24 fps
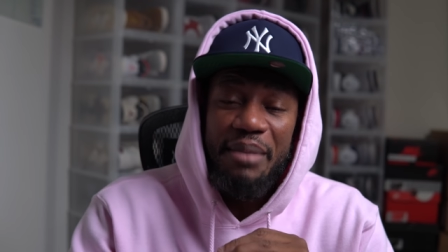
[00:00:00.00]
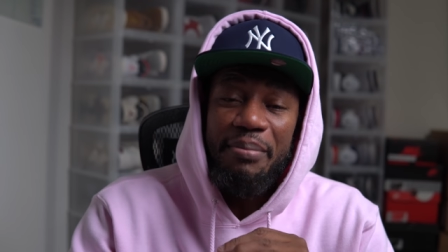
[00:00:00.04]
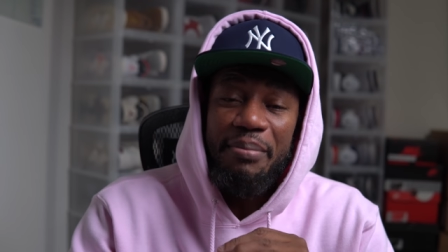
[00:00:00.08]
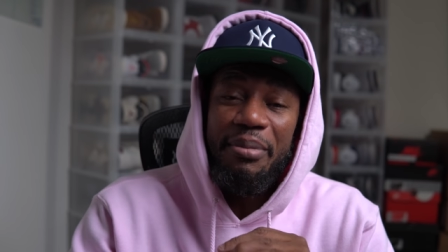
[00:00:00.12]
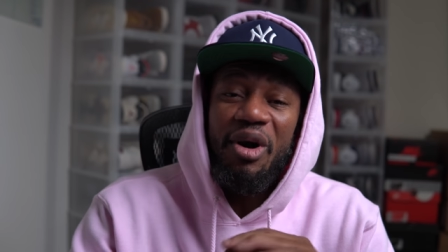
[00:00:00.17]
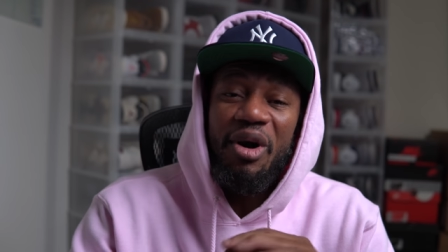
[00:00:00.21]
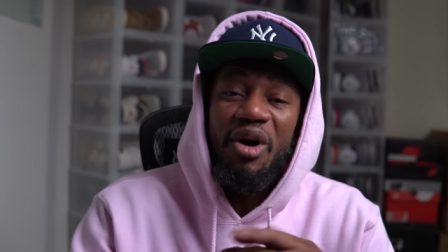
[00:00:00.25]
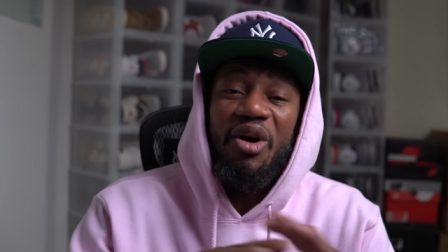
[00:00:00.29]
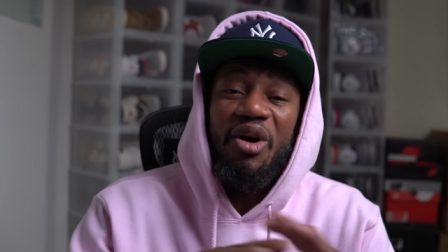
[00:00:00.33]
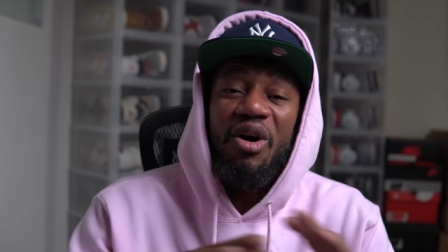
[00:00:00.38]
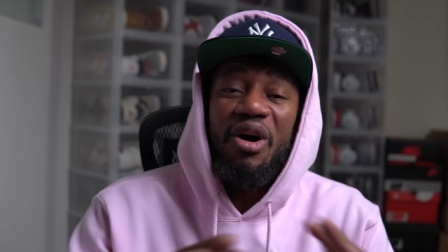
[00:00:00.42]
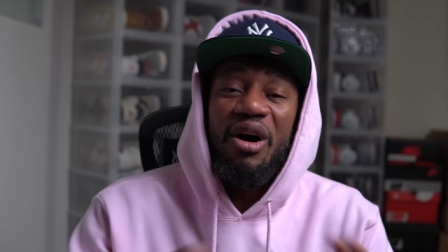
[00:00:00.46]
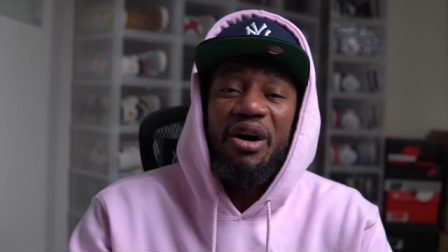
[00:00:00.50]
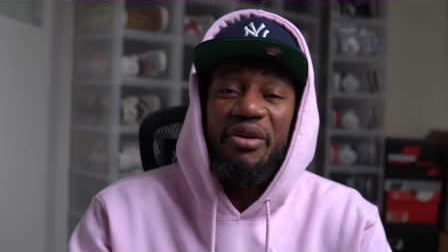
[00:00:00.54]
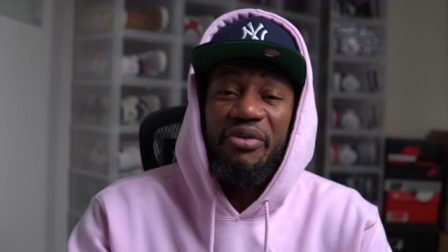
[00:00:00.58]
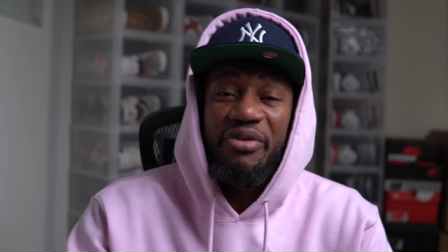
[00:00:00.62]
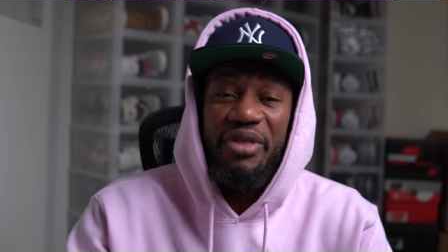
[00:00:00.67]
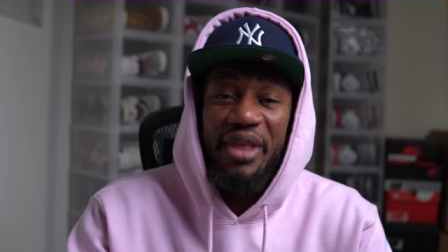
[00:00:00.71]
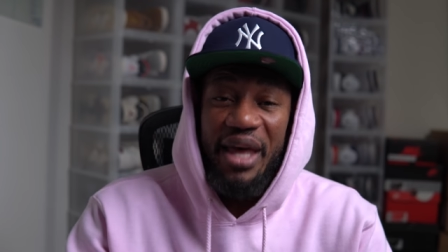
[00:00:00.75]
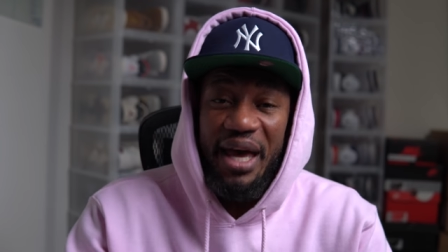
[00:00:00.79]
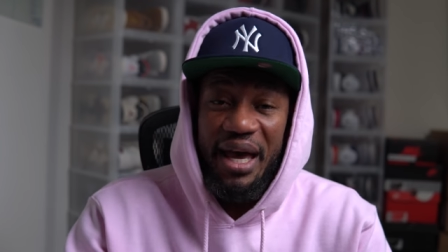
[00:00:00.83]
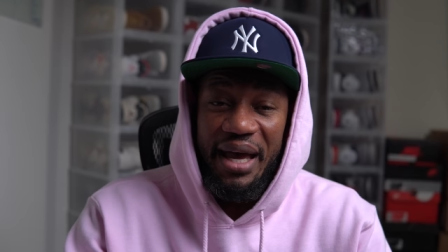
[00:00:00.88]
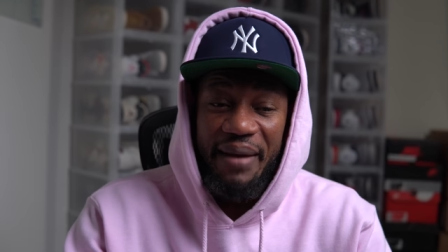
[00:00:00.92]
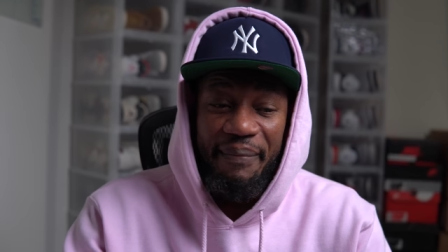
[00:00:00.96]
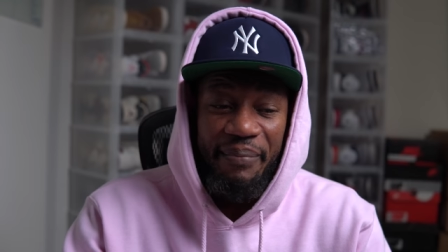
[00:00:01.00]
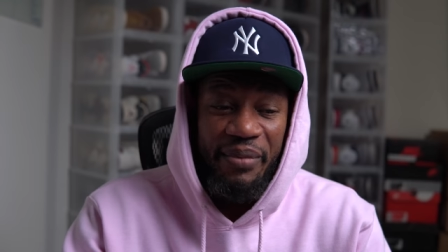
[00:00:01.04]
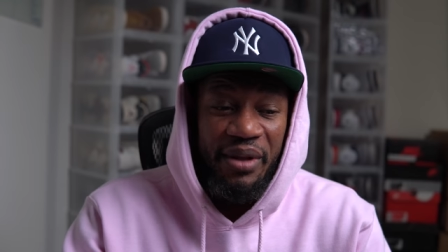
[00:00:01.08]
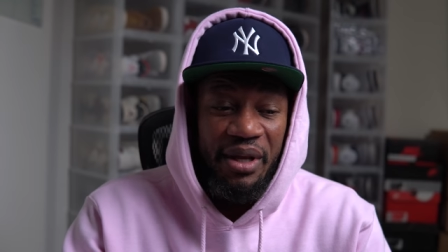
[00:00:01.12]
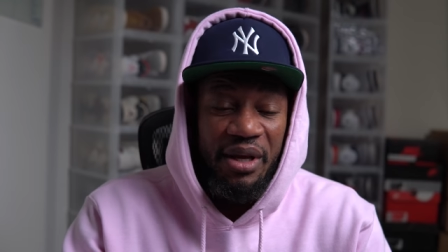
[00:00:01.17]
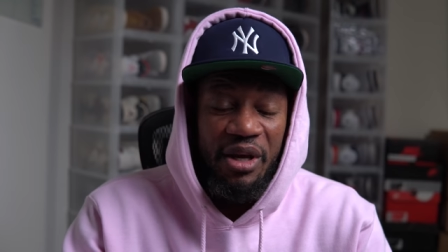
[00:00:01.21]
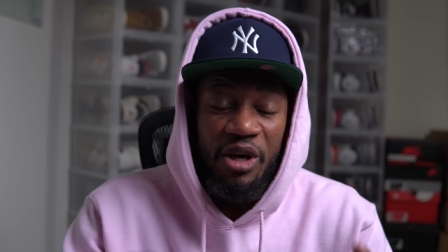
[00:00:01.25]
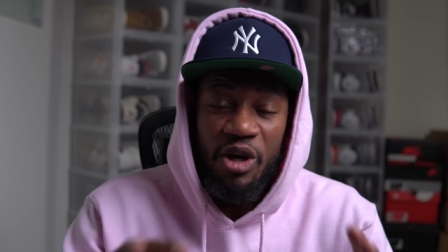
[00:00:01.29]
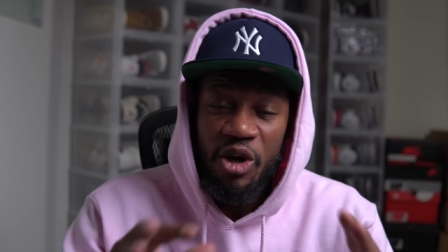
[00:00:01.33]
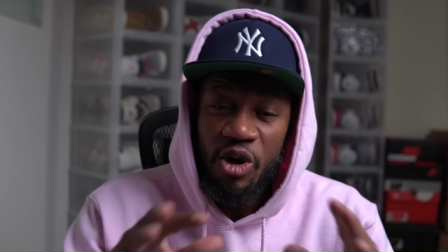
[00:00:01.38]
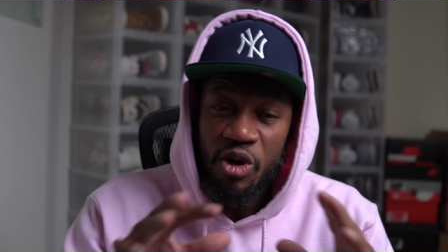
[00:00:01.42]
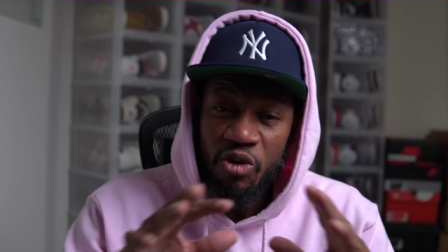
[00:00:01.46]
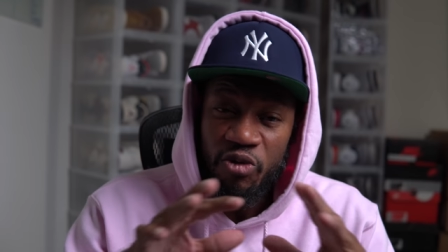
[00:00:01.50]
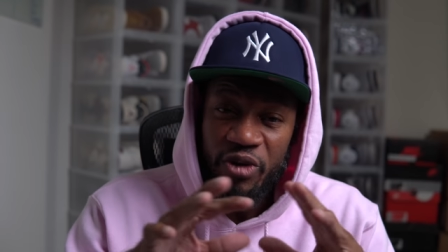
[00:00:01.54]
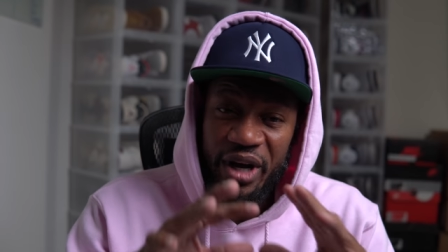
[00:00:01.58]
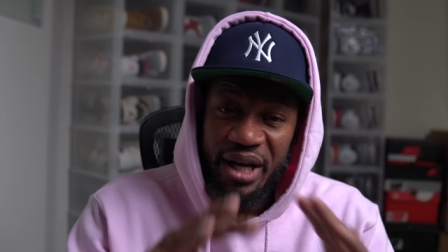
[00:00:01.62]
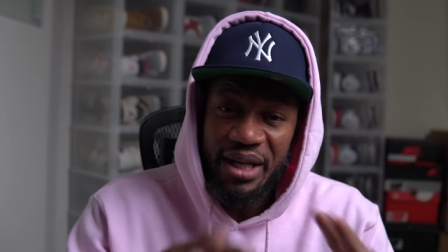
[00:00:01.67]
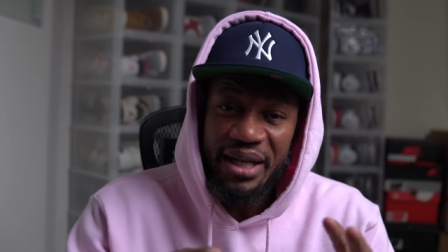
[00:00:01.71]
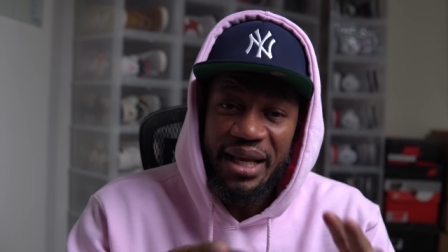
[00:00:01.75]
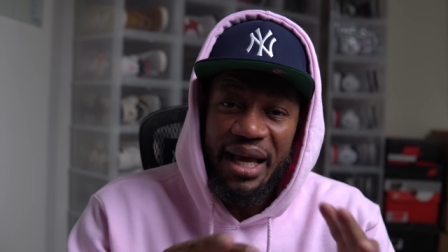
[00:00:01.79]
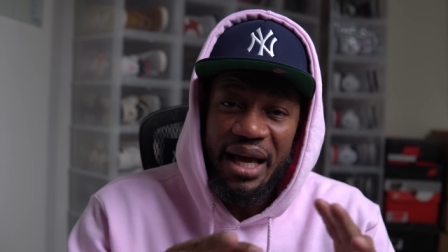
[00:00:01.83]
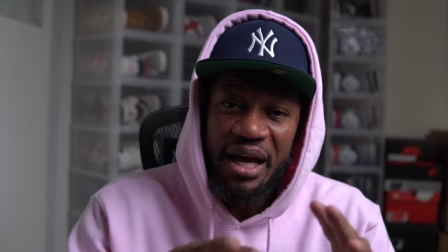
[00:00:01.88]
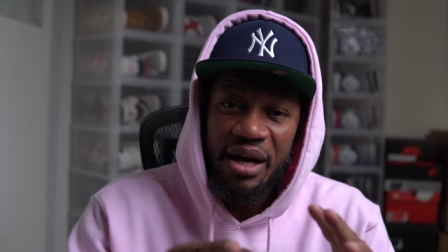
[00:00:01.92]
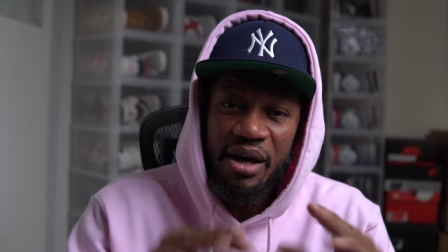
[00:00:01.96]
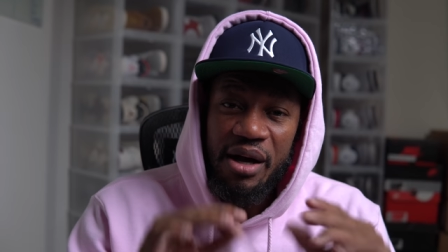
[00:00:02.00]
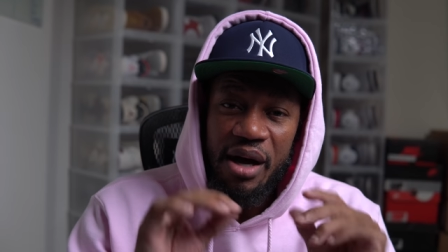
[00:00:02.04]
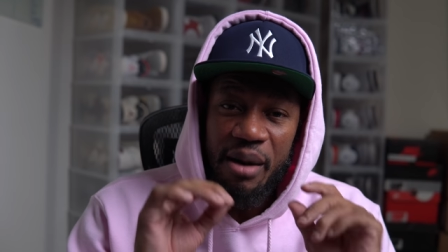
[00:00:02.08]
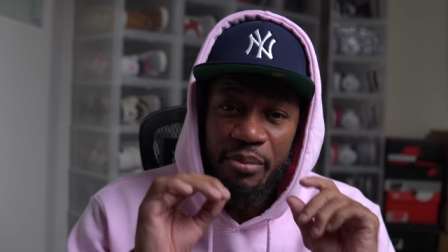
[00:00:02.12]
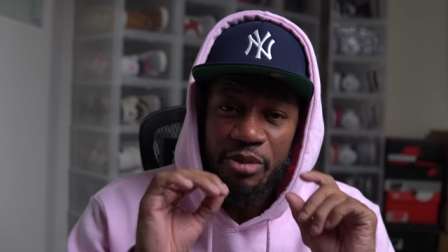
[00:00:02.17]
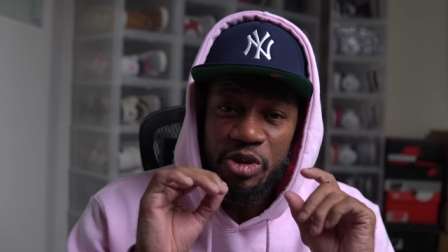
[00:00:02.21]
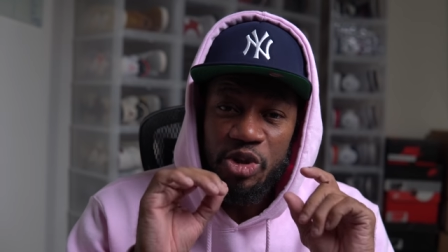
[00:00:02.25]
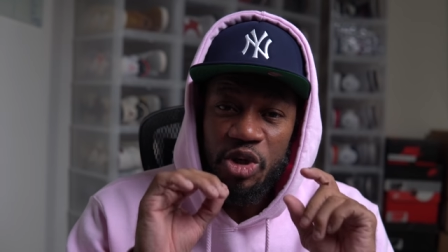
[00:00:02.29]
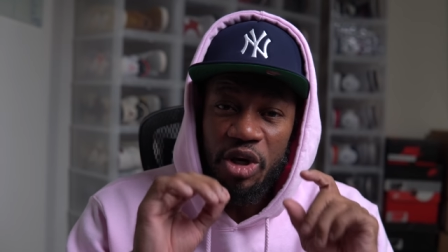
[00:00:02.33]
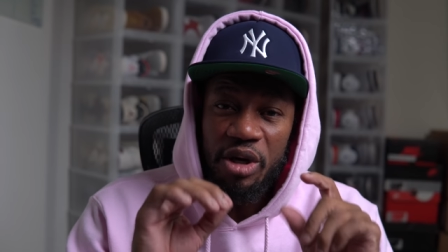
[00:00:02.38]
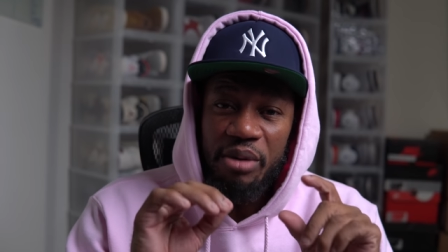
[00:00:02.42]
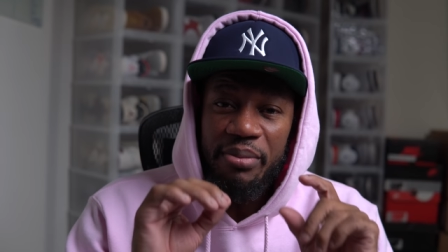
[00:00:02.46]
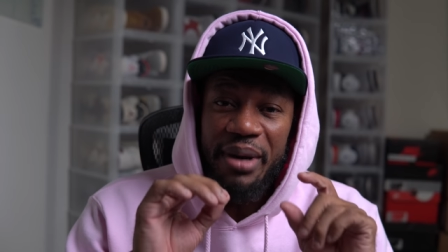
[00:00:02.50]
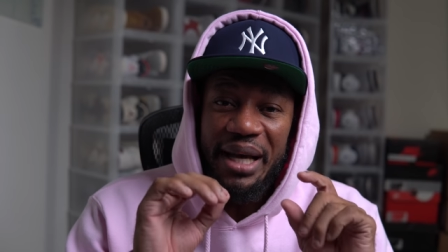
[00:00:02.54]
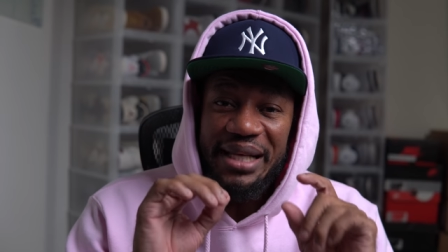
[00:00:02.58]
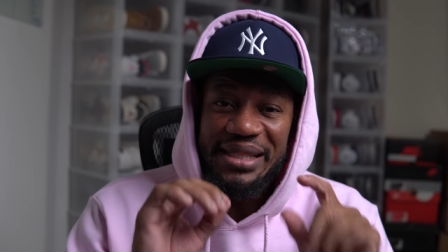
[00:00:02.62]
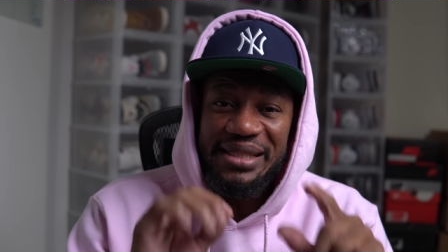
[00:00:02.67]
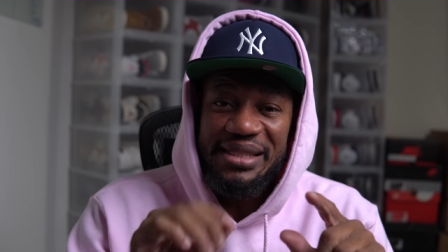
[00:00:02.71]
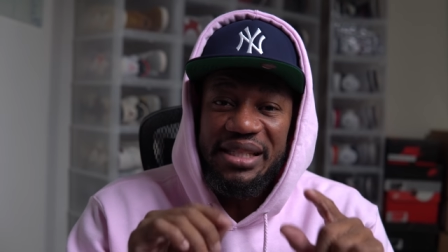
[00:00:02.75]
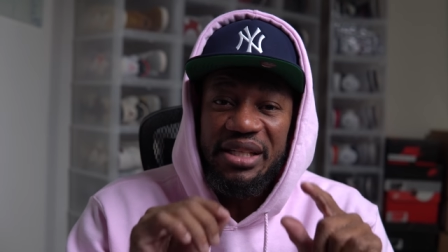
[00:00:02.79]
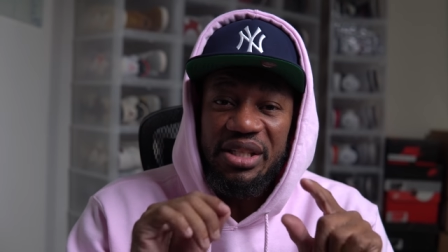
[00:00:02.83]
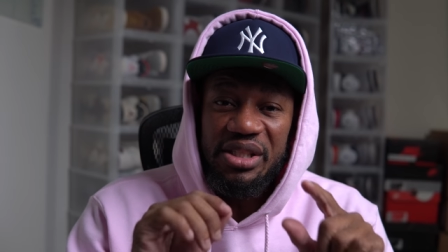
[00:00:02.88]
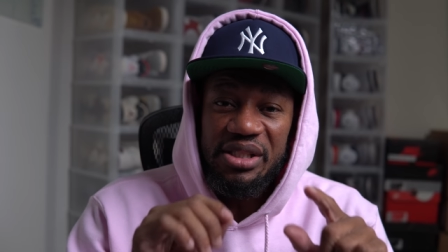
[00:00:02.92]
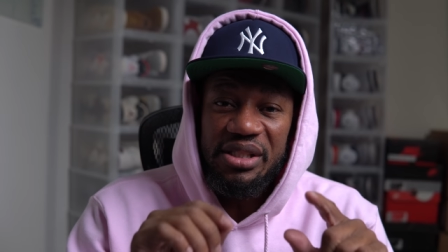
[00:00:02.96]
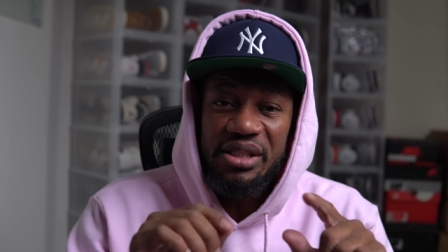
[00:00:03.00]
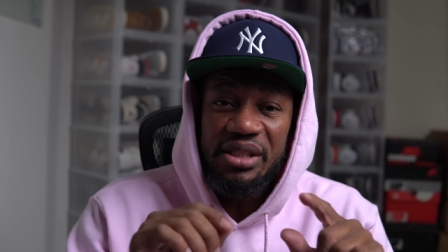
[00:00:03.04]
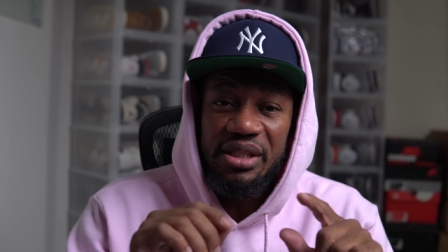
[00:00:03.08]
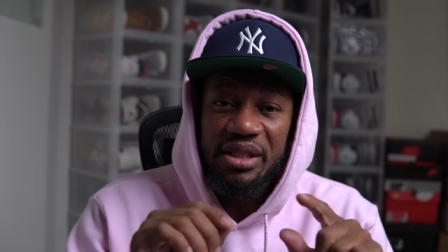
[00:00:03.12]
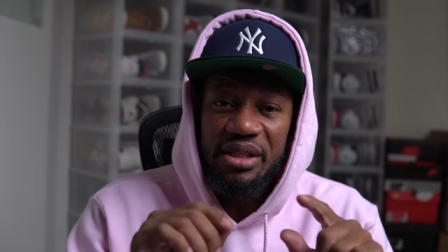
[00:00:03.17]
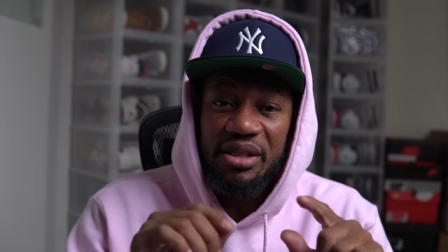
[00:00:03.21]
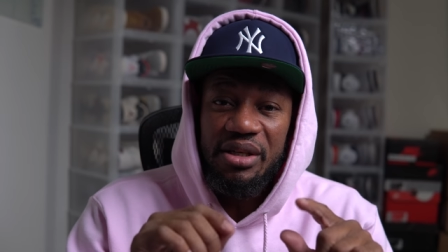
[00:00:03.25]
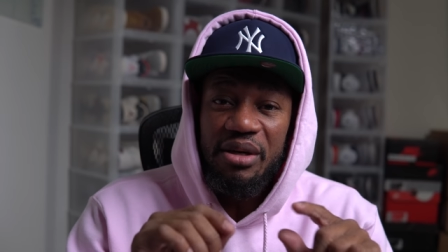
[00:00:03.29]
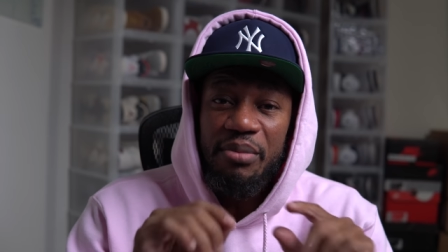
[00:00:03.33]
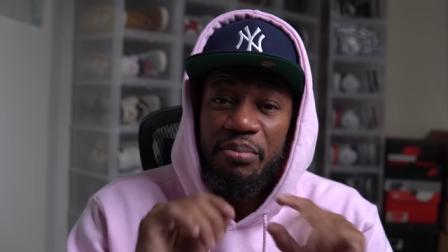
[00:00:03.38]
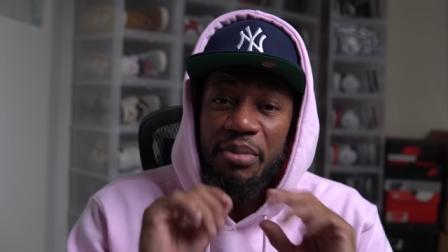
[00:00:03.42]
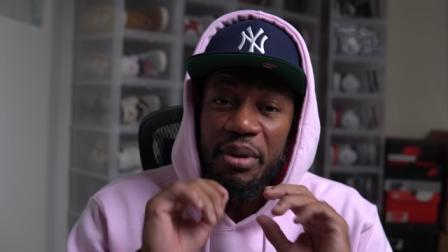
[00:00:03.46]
But off that, right now, I'm gonna talk about sneaker sale.